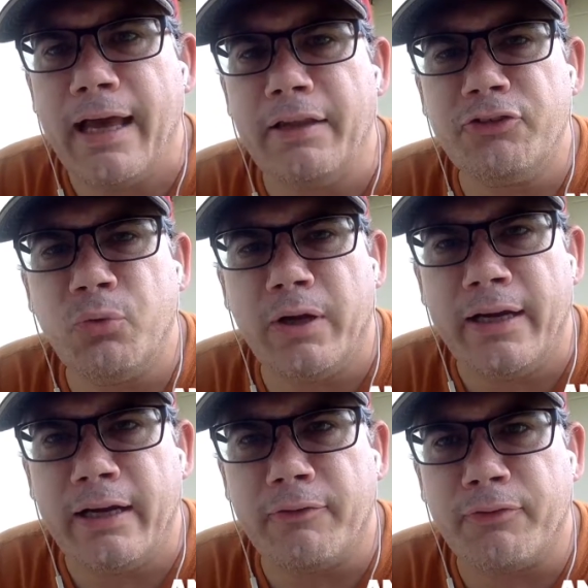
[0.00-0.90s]
Now this
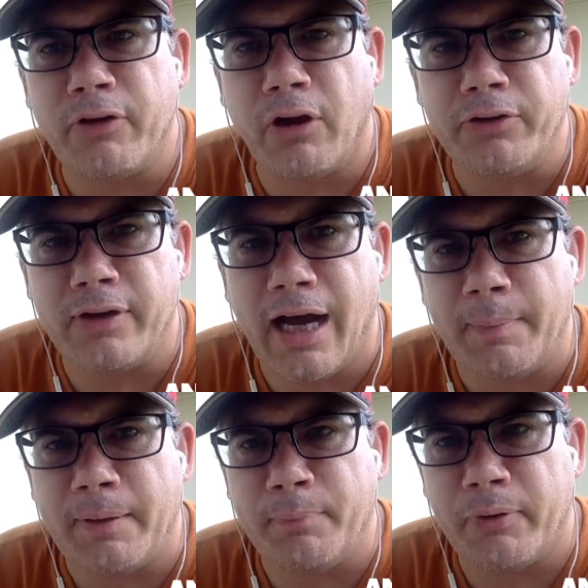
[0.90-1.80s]
one here for all you
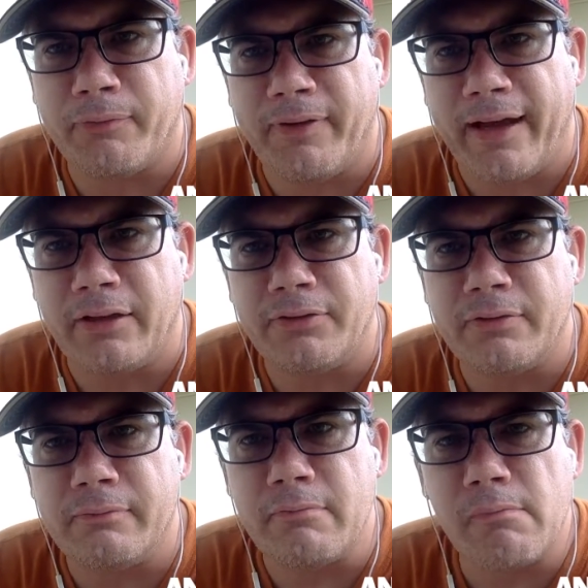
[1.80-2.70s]
comic book
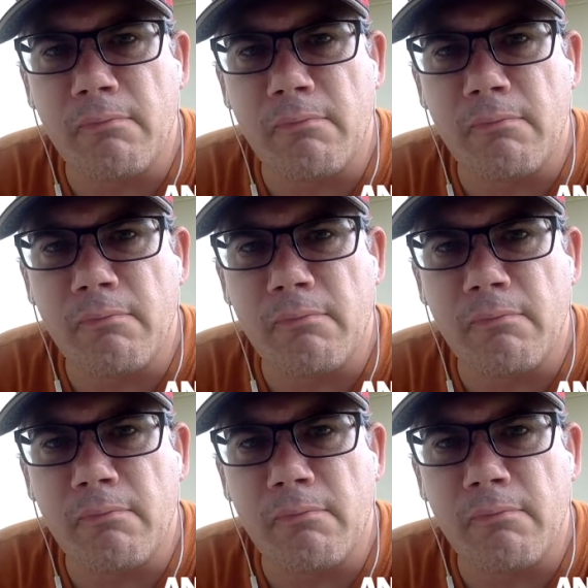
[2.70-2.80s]
fans.